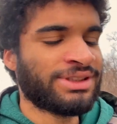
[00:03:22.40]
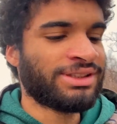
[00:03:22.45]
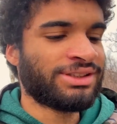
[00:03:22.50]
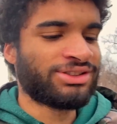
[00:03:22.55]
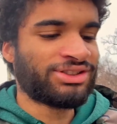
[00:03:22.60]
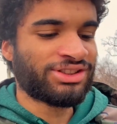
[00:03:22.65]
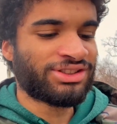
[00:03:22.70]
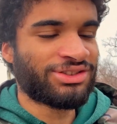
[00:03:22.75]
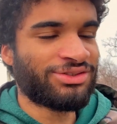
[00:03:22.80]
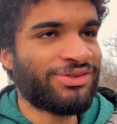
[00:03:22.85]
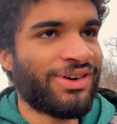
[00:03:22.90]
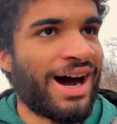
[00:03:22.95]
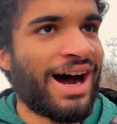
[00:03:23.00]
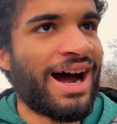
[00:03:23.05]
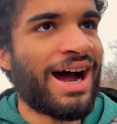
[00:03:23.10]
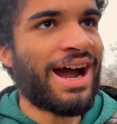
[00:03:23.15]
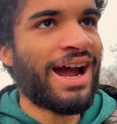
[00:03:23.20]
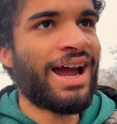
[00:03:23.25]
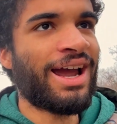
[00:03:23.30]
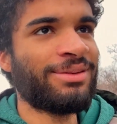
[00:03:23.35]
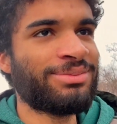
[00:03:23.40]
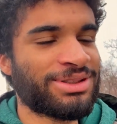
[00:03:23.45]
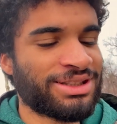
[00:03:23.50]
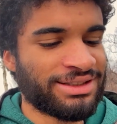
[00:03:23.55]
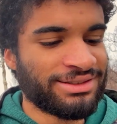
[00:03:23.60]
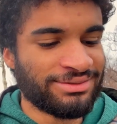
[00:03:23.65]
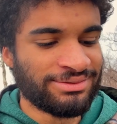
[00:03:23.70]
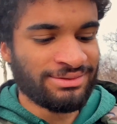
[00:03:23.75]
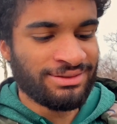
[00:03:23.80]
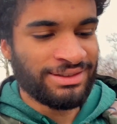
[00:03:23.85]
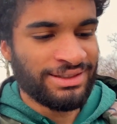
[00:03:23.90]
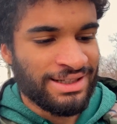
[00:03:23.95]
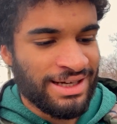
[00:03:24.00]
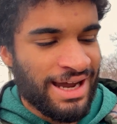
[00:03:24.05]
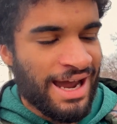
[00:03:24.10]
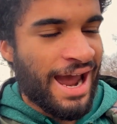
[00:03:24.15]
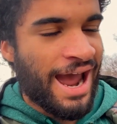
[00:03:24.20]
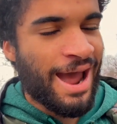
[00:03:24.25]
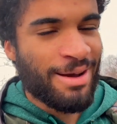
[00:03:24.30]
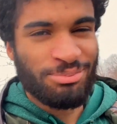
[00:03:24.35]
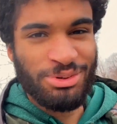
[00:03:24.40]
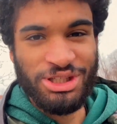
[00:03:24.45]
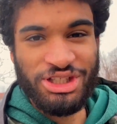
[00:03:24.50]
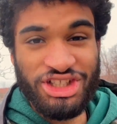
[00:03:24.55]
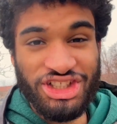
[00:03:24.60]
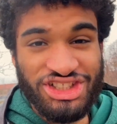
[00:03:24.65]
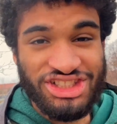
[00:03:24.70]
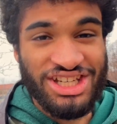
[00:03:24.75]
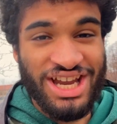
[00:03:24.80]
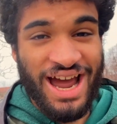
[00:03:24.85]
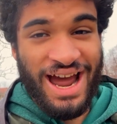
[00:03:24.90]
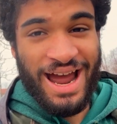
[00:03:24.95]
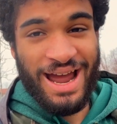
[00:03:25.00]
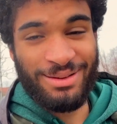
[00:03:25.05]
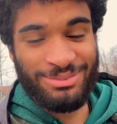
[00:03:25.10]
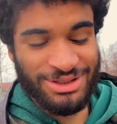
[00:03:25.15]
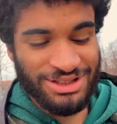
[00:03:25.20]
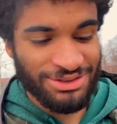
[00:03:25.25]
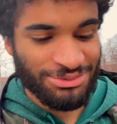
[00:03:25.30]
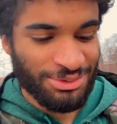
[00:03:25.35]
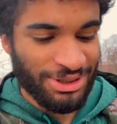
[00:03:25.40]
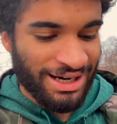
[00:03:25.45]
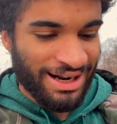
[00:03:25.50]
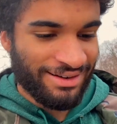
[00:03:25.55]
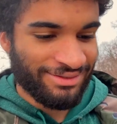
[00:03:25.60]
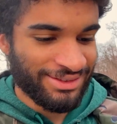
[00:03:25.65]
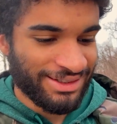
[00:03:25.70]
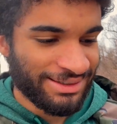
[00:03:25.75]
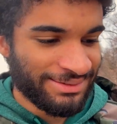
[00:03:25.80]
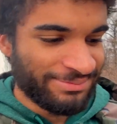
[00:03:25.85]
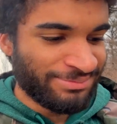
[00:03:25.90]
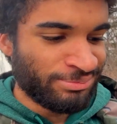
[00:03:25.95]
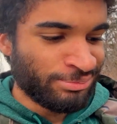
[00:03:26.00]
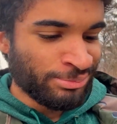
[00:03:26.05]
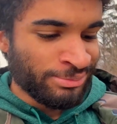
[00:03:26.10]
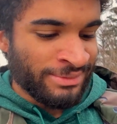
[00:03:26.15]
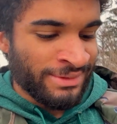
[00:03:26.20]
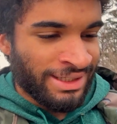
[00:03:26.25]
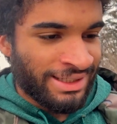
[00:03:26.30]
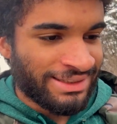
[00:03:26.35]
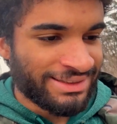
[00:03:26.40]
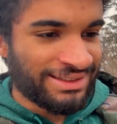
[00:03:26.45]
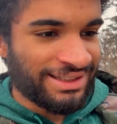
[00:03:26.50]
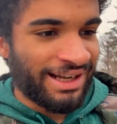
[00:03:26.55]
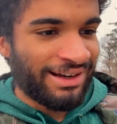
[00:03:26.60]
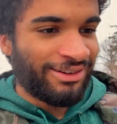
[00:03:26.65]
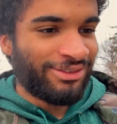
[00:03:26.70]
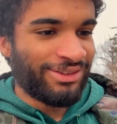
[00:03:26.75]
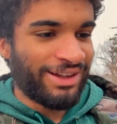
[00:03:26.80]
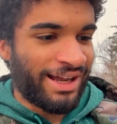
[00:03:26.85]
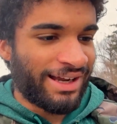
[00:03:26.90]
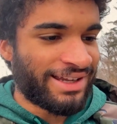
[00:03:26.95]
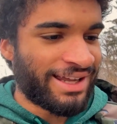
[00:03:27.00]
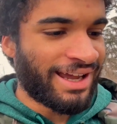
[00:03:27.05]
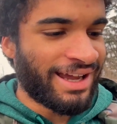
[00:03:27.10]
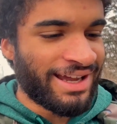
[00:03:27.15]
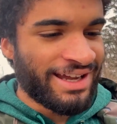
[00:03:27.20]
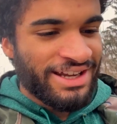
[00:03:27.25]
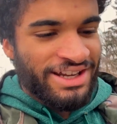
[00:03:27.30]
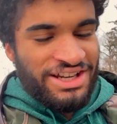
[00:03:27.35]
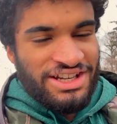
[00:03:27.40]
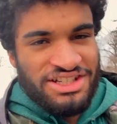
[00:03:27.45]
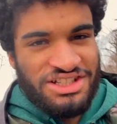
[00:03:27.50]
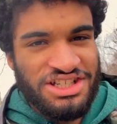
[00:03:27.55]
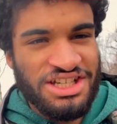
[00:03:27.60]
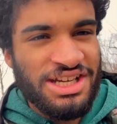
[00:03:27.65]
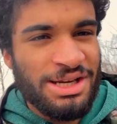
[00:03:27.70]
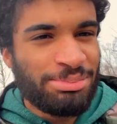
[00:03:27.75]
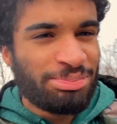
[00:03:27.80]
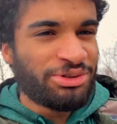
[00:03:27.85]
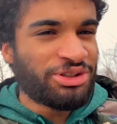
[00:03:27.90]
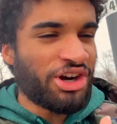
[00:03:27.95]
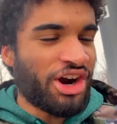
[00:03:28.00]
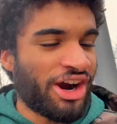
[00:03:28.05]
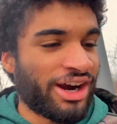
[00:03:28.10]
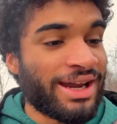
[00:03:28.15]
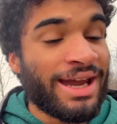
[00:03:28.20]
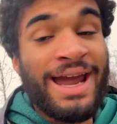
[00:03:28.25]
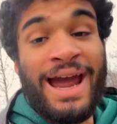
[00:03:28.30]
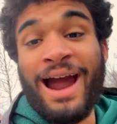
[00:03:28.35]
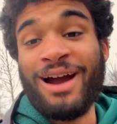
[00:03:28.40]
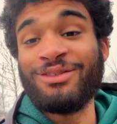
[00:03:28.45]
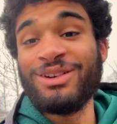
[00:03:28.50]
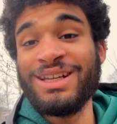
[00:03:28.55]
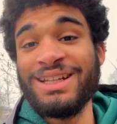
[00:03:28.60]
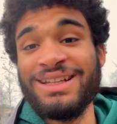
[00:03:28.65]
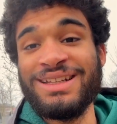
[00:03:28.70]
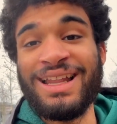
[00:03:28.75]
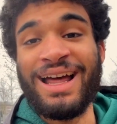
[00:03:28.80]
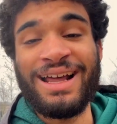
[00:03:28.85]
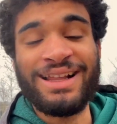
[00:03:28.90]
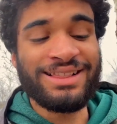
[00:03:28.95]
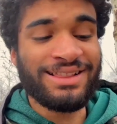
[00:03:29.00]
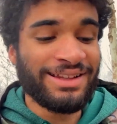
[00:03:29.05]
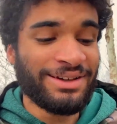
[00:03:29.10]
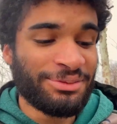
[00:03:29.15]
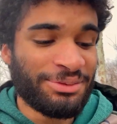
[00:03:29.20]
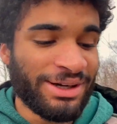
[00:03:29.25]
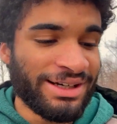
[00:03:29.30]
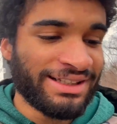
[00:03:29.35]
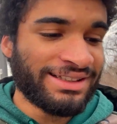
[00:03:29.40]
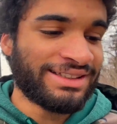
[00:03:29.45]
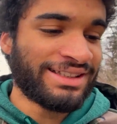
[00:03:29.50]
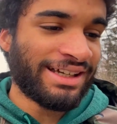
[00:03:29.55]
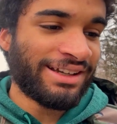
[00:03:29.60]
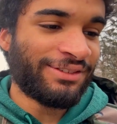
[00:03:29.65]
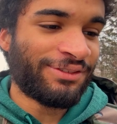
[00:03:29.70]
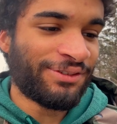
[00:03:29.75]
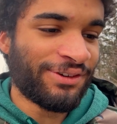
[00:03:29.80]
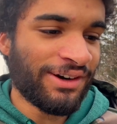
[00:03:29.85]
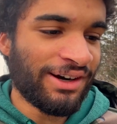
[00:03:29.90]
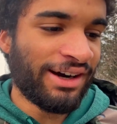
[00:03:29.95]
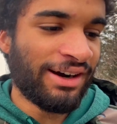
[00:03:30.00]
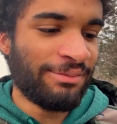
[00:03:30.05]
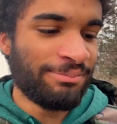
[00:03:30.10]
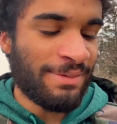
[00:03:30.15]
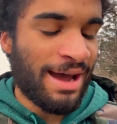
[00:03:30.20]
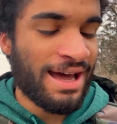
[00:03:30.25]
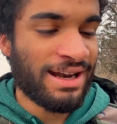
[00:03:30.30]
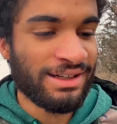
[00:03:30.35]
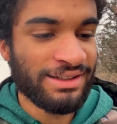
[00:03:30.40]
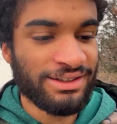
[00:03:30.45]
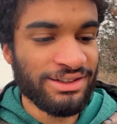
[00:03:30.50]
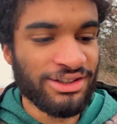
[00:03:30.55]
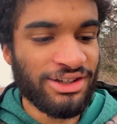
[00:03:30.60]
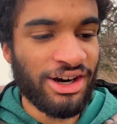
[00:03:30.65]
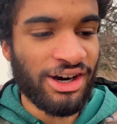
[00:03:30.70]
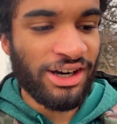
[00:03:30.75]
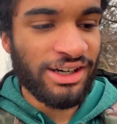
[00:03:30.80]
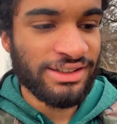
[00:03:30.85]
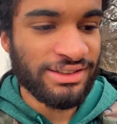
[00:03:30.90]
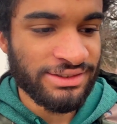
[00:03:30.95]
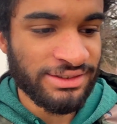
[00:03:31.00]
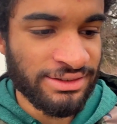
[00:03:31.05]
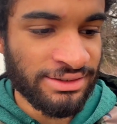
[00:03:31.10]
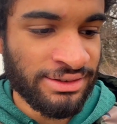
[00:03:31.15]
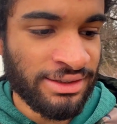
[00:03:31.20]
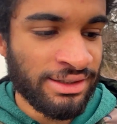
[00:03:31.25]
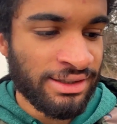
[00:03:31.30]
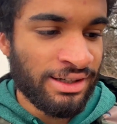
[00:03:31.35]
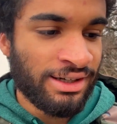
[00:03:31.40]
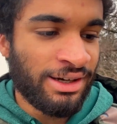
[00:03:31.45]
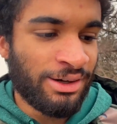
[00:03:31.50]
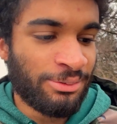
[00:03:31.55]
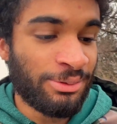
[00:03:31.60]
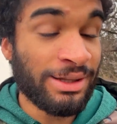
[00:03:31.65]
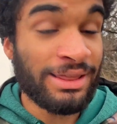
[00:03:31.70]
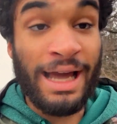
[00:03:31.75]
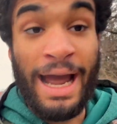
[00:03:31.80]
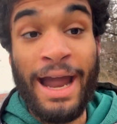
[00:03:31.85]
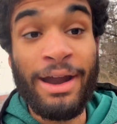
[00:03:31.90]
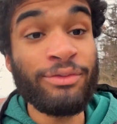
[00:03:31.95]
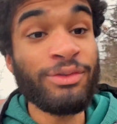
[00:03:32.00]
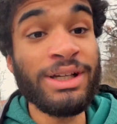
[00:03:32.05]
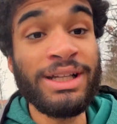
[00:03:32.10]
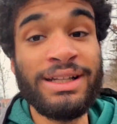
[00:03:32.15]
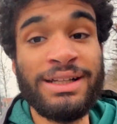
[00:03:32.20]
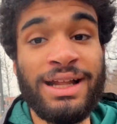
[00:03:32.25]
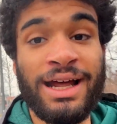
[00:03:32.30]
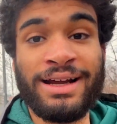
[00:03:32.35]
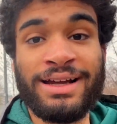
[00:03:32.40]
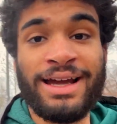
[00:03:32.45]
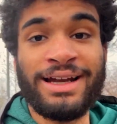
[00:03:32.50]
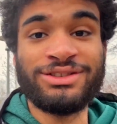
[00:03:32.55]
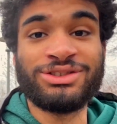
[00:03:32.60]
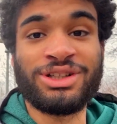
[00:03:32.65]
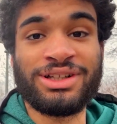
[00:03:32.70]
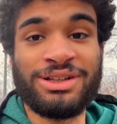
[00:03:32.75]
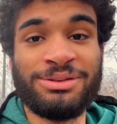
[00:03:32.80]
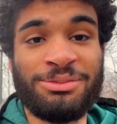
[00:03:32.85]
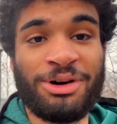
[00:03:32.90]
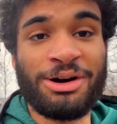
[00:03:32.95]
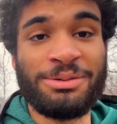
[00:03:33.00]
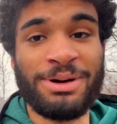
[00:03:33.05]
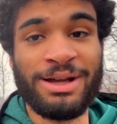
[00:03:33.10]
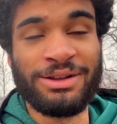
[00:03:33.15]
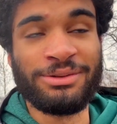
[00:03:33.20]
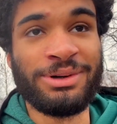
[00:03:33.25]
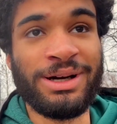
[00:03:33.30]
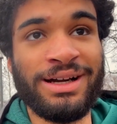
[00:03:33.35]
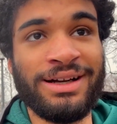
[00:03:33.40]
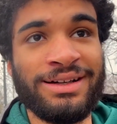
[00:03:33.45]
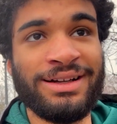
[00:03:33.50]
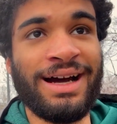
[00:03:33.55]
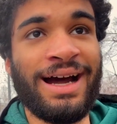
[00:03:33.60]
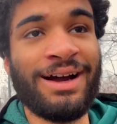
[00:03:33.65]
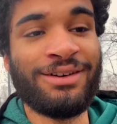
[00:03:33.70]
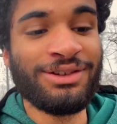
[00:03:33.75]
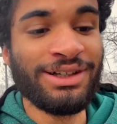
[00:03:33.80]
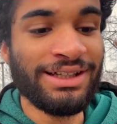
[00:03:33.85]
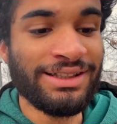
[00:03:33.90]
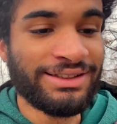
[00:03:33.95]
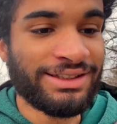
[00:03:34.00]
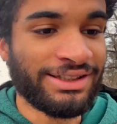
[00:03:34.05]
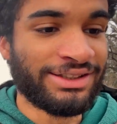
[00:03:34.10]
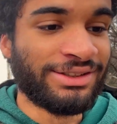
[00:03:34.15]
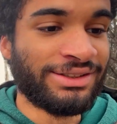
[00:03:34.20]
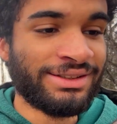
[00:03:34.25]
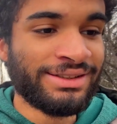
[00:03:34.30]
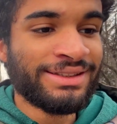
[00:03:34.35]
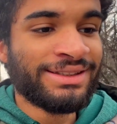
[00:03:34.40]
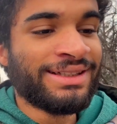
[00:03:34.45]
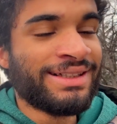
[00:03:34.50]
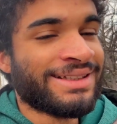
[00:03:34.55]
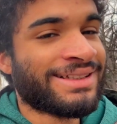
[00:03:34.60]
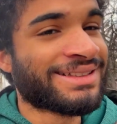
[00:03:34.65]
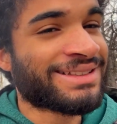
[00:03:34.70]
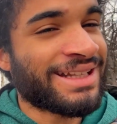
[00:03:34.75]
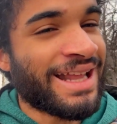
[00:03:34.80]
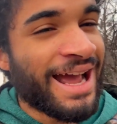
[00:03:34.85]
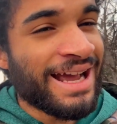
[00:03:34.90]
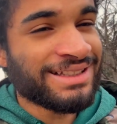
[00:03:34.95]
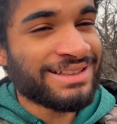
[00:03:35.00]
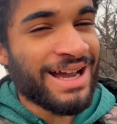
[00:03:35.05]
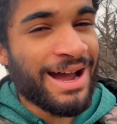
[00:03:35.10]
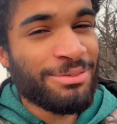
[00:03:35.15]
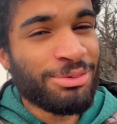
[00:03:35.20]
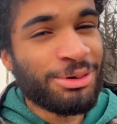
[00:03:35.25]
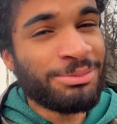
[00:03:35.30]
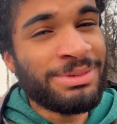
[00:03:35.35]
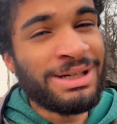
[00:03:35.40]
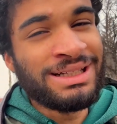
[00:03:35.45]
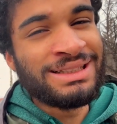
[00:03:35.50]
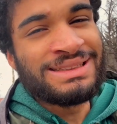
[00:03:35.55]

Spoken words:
just vibes and happy, good times and whatever. Instead of like deep, dark. I really like what he did for Man at the Garden. I really like Kendrick Lamar, by the way. I really do. This last album,